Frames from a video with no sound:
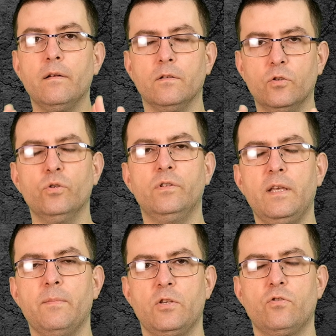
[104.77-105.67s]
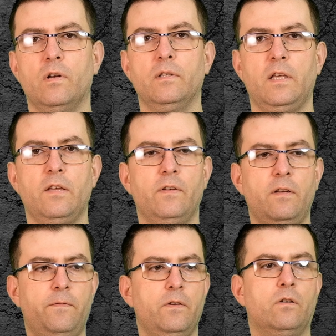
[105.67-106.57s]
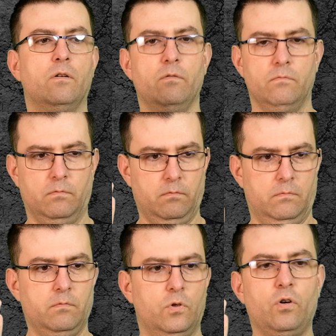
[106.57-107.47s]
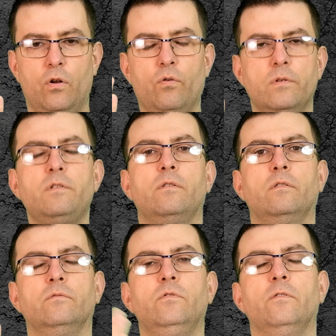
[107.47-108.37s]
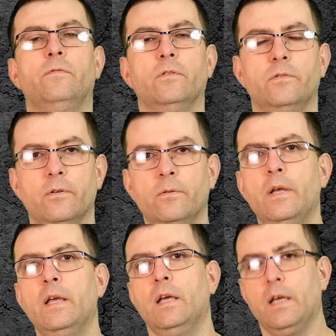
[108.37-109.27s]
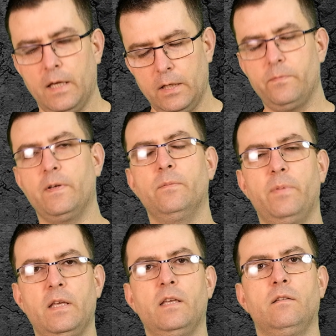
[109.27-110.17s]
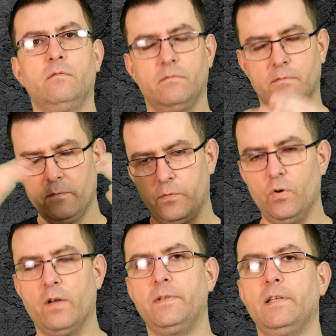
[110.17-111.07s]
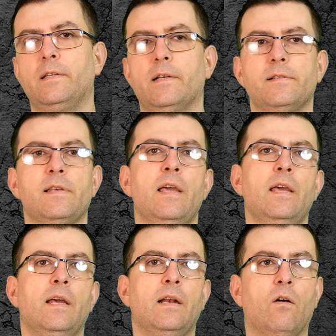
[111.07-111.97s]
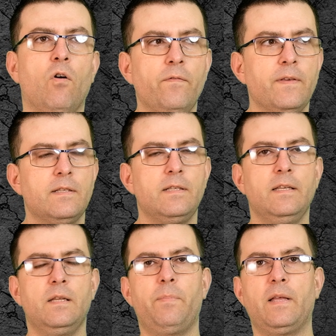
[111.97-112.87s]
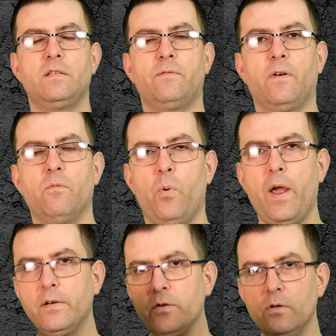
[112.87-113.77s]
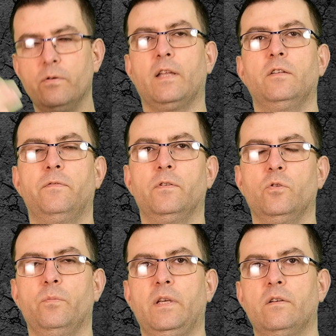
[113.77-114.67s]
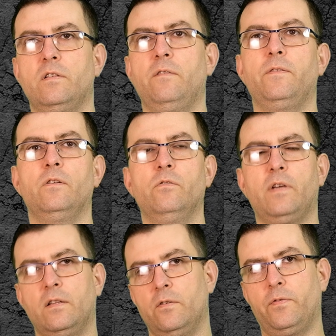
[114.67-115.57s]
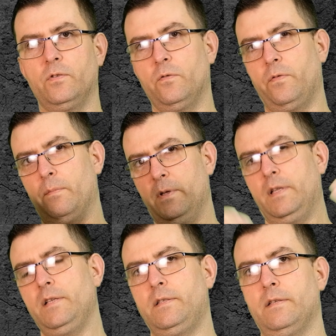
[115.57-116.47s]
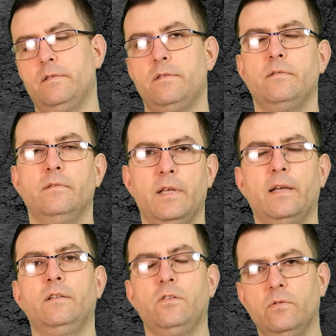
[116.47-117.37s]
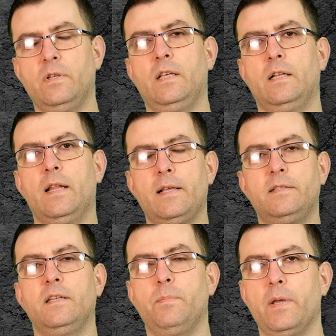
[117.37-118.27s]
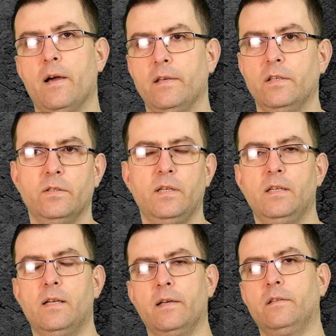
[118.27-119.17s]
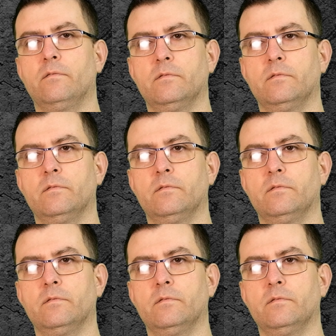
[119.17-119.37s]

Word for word: good image quality. Even if you go close, you know, to the photo, it will be full of details. Now, obviously, it depends from where do you look at the photo, because if you look at the photo from a distance, then you need less DPI. You need like